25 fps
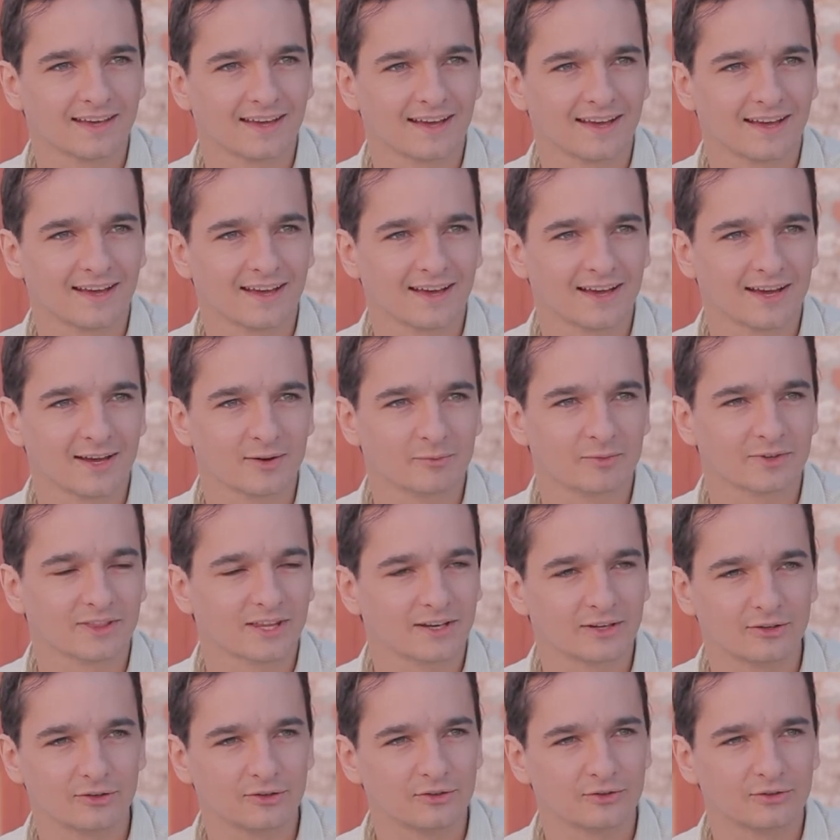uh, but
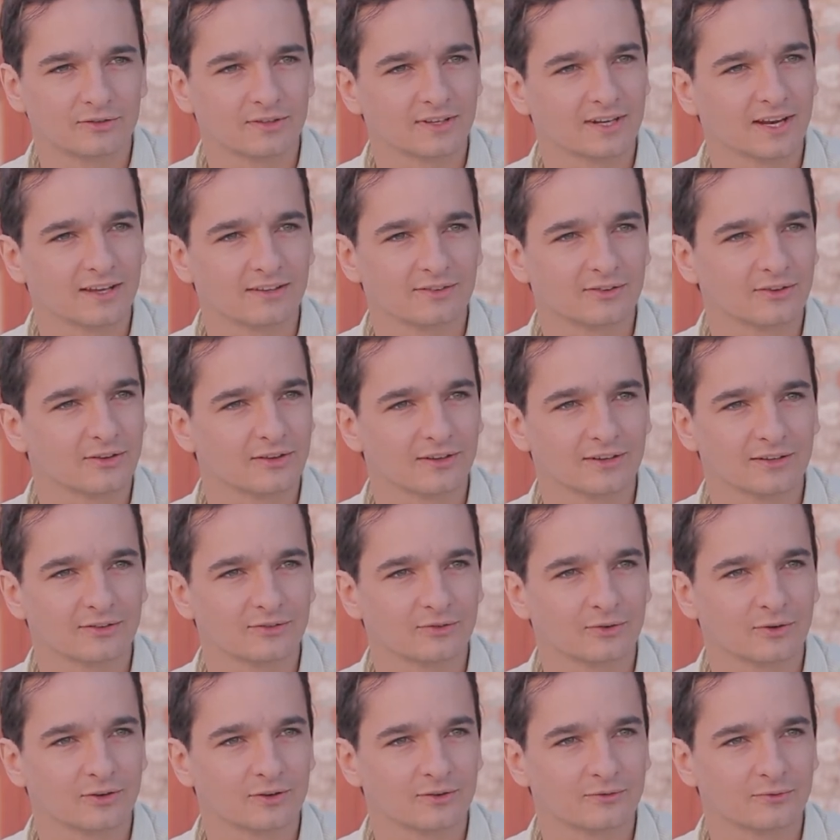then you use it as a
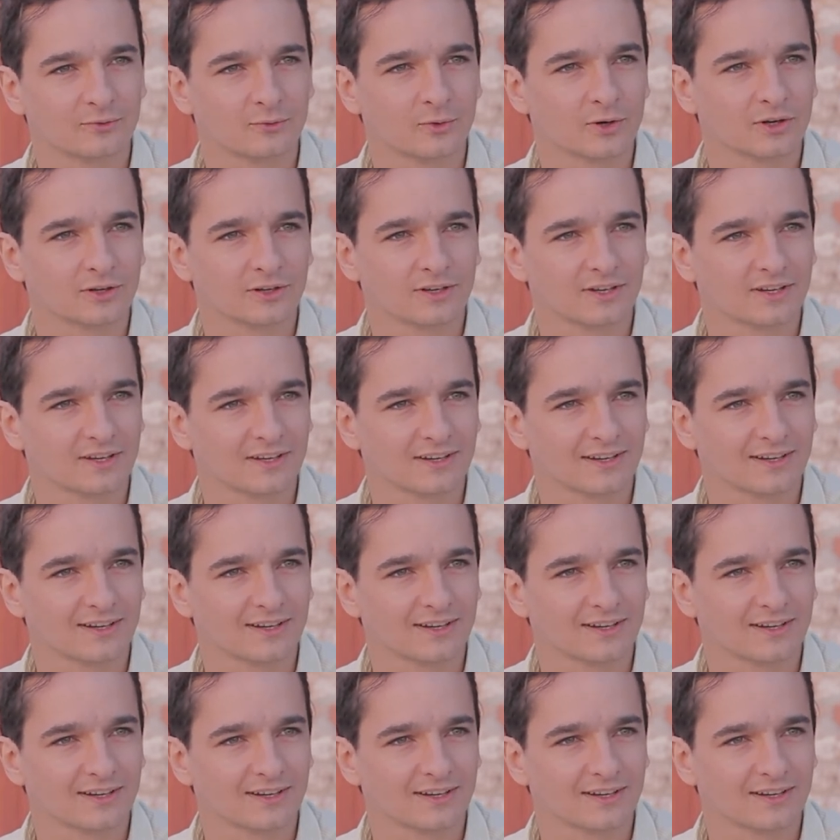sort of work